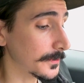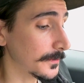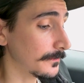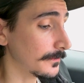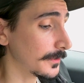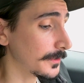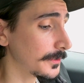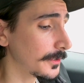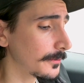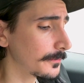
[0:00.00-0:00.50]

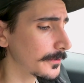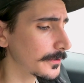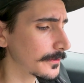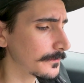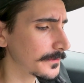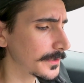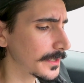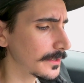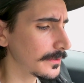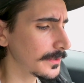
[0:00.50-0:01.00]
number
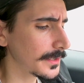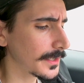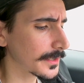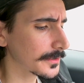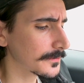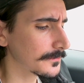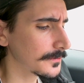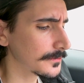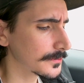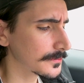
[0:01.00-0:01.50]
of daily
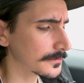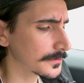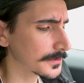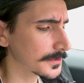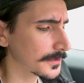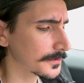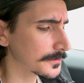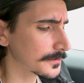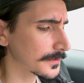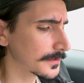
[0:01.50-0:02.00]
active users was
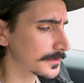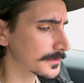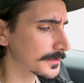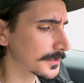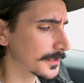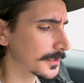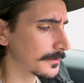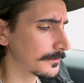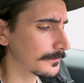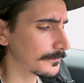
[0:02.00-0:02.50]
essentially the
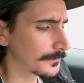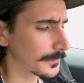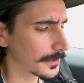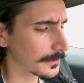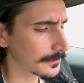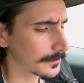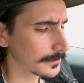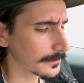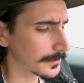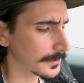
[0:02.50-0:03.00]
same. Blah
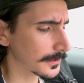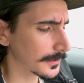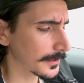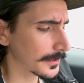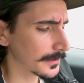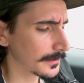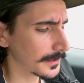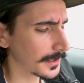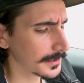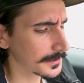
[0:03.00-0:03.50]
blah blah. All
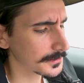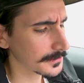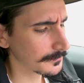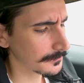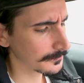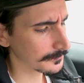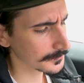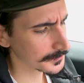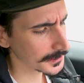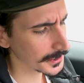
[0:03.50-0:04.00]
right, lots
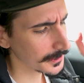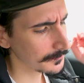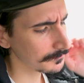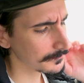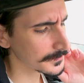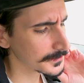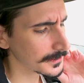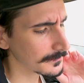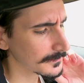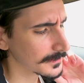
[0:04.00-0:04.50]
of
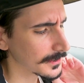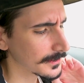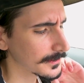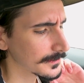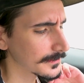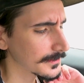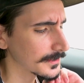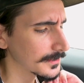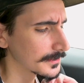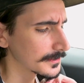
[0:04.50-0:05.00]
same kind
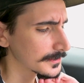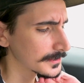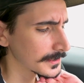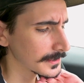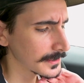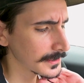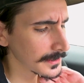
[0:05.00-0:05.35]
of things.